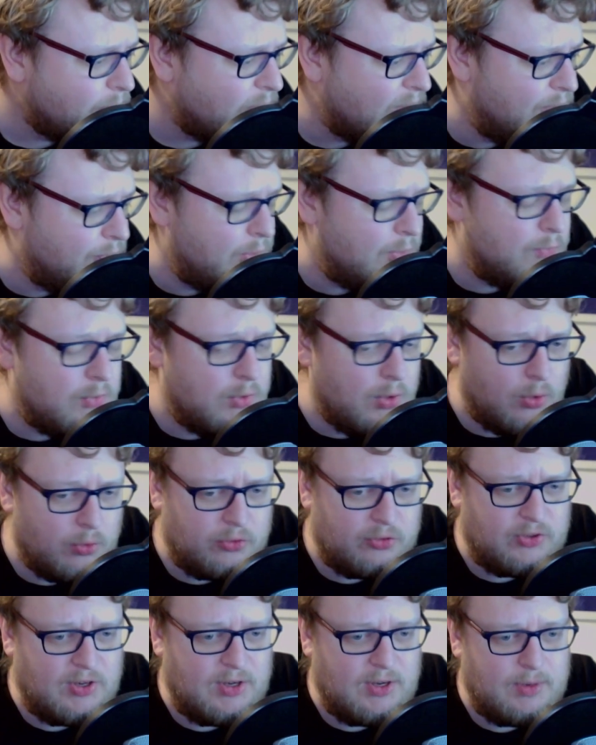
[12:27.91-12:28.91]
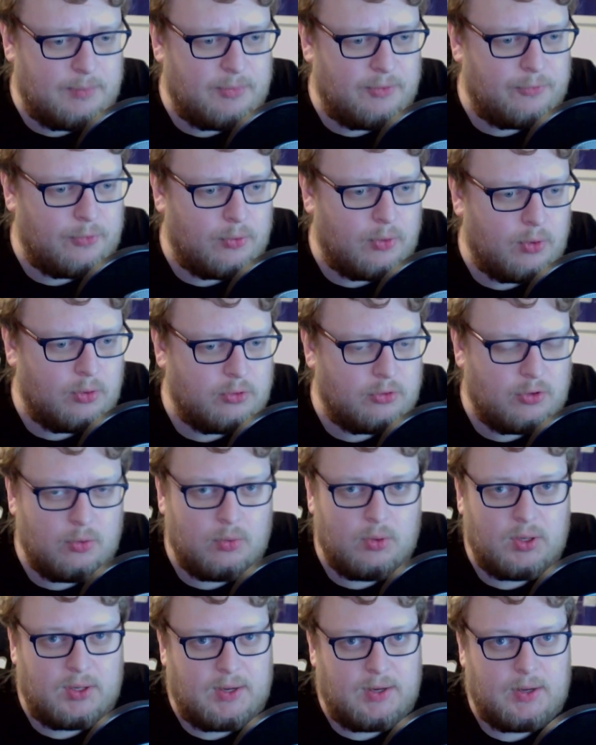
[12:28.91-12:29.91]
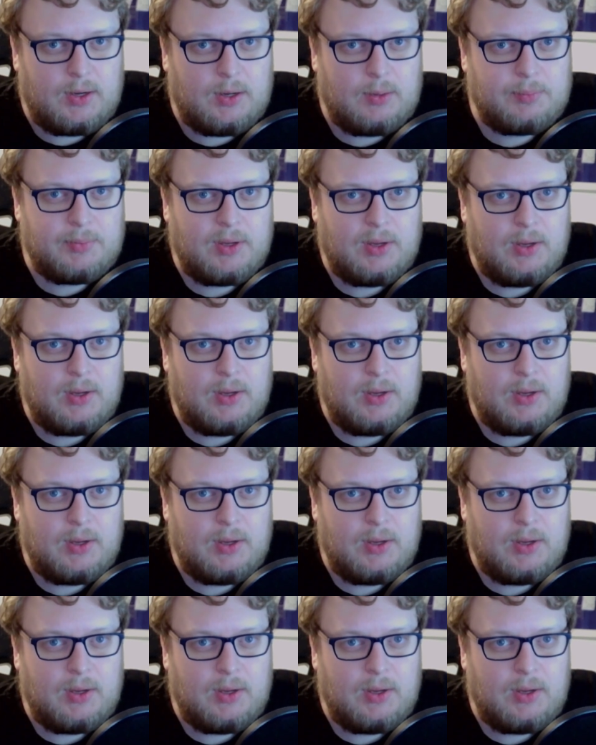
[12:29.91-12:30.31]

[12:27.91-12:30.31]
If you've not seen it before, do look it up.